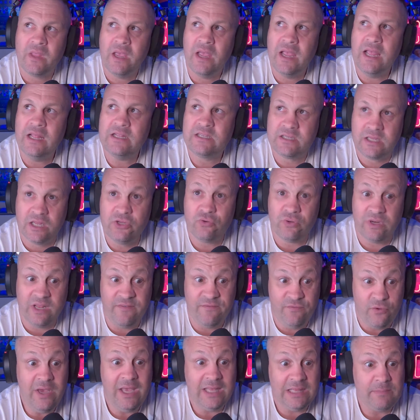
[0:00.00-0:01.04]
It's literally, if
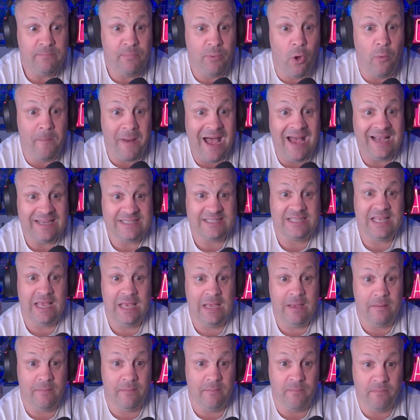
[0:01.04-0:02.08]
you get the ball past
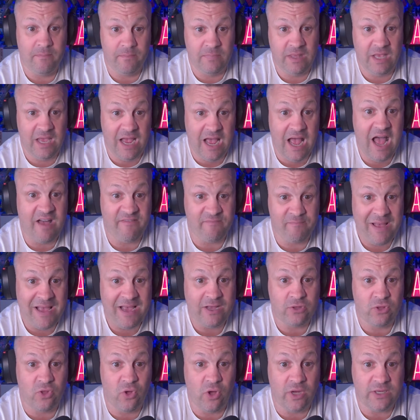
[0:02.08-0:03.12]
their half
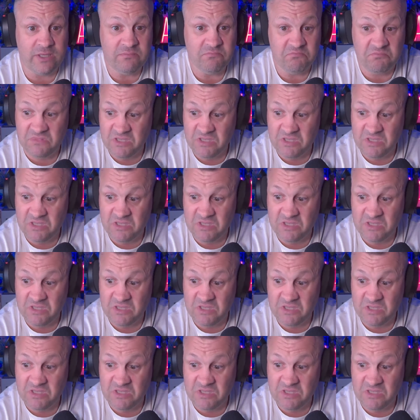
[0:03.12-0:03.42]
back line,